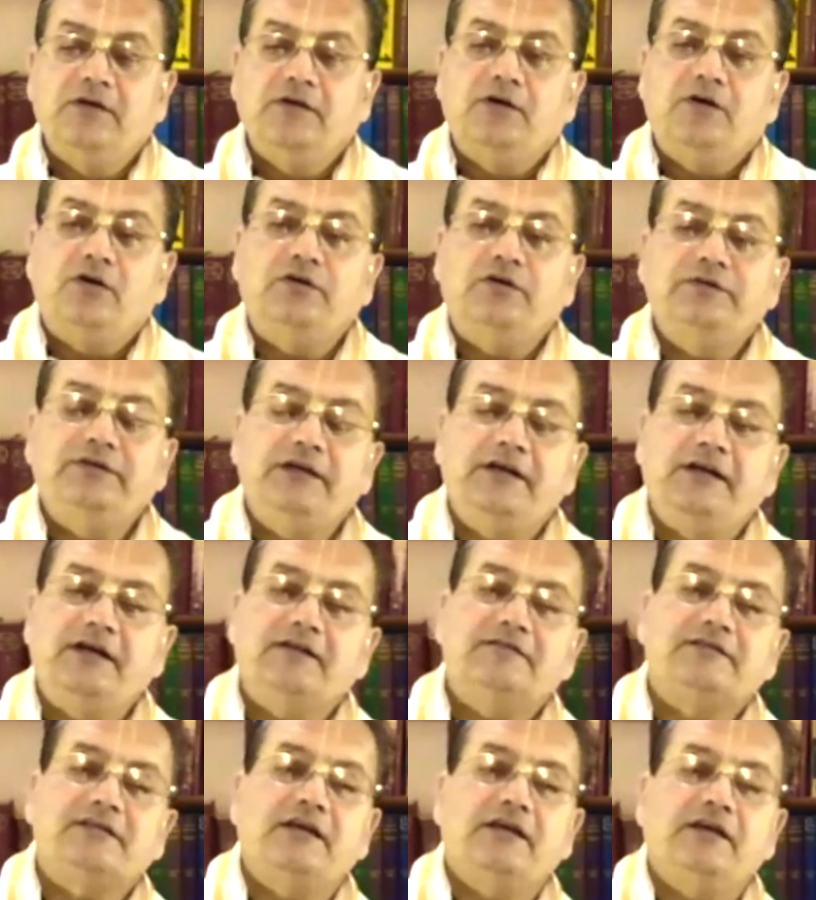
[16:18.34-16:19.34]
on their
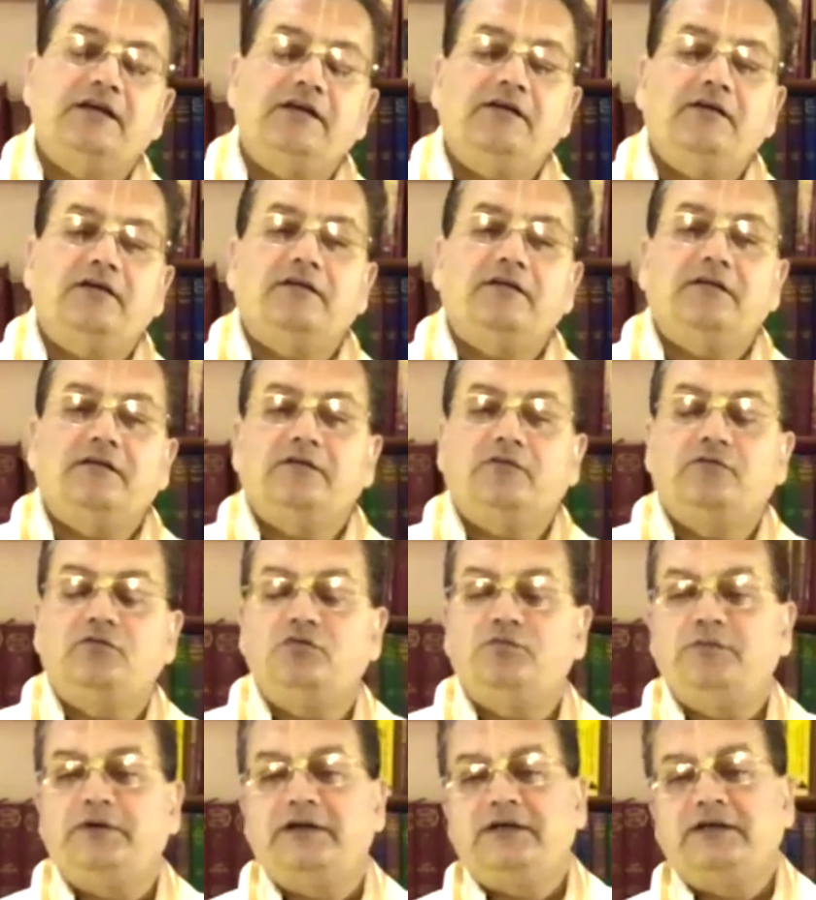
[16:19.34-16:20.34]
asking, Guru
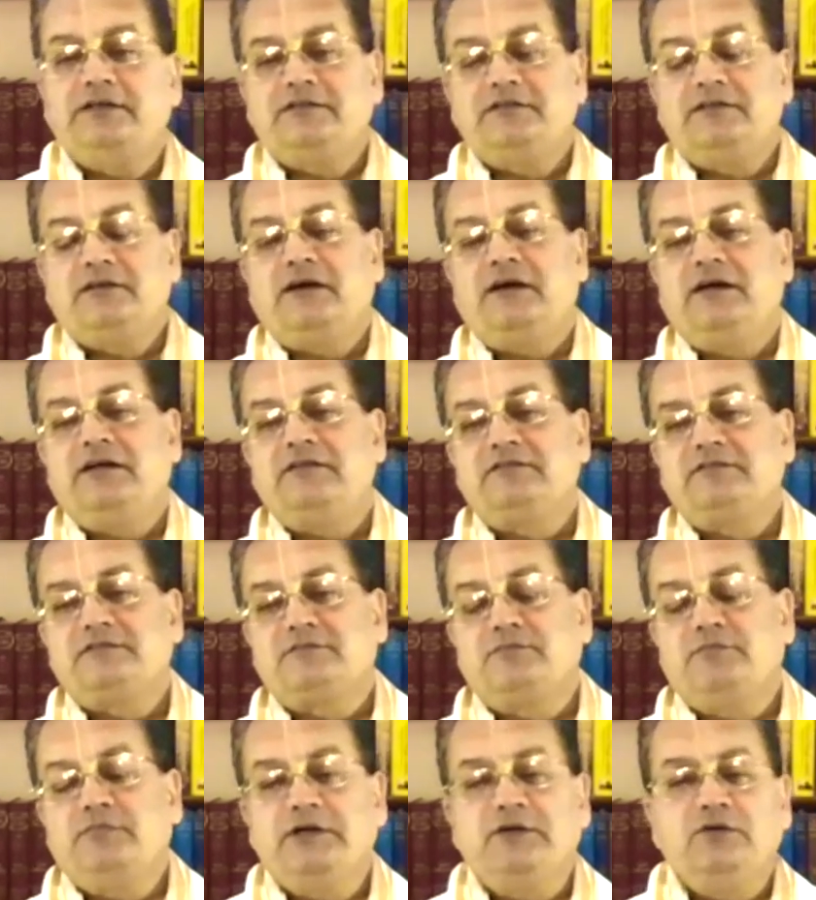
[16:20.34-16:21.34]
Maharaj asked
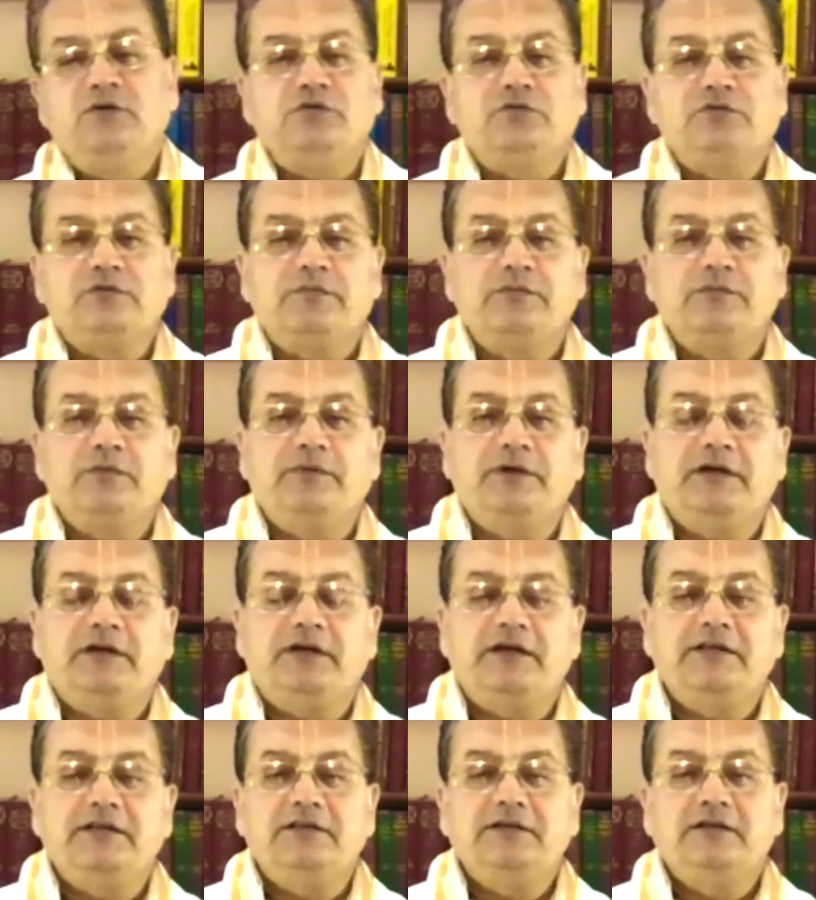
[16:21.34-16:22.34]
Ban Goswami
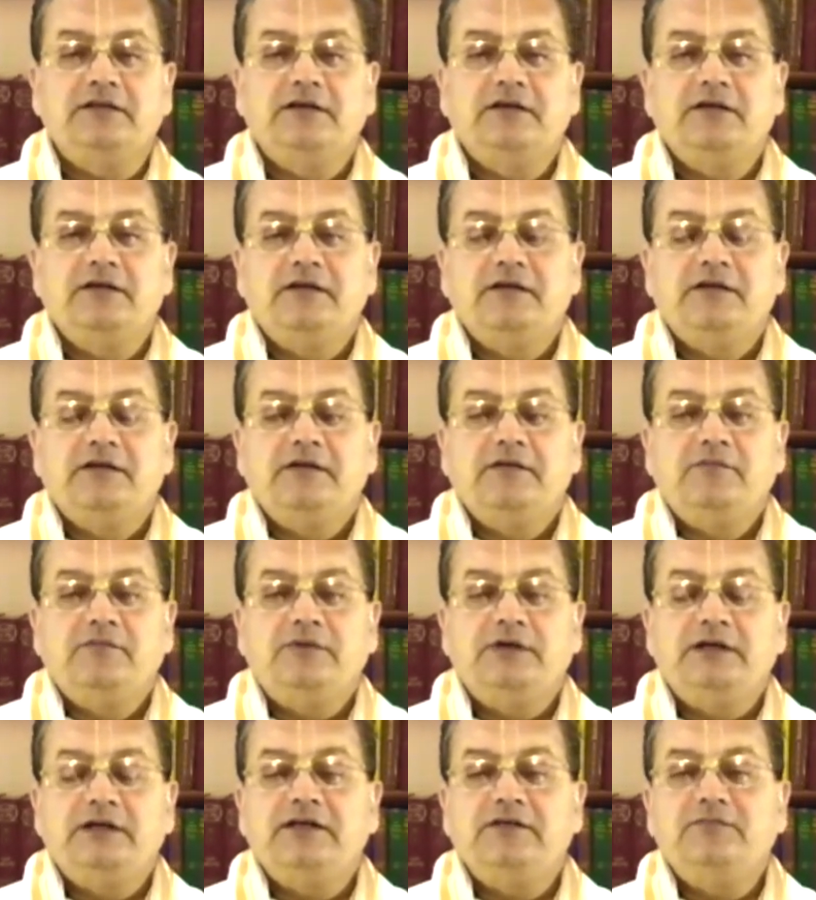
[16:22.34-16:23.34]
Maharaj,
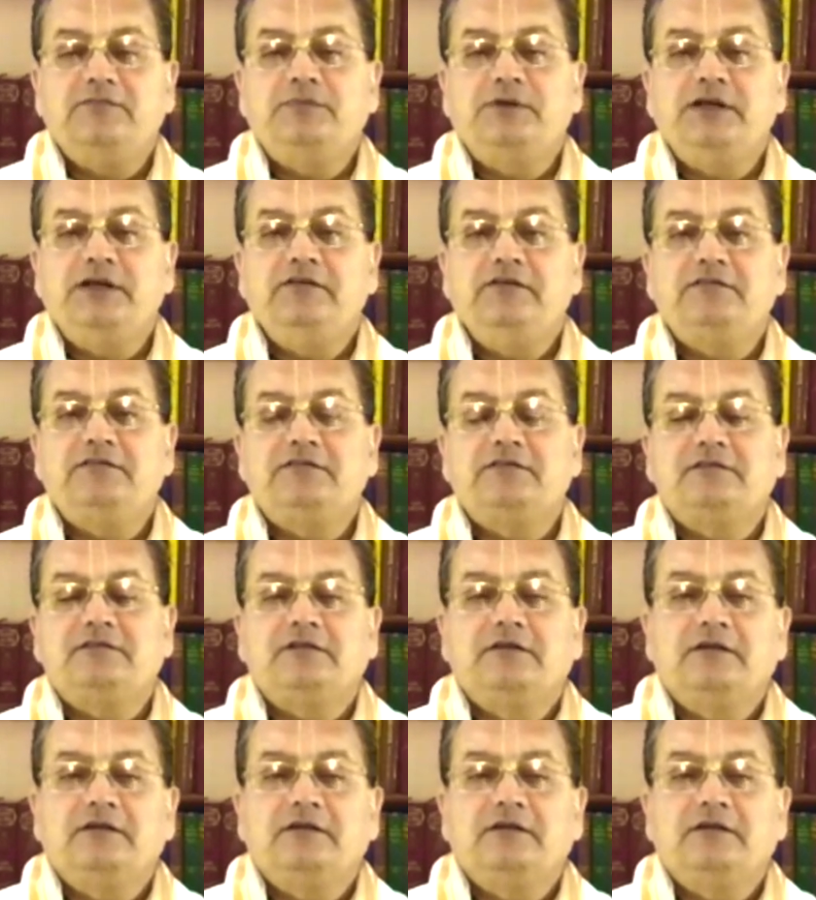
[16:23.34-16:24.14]
"Maharaj, please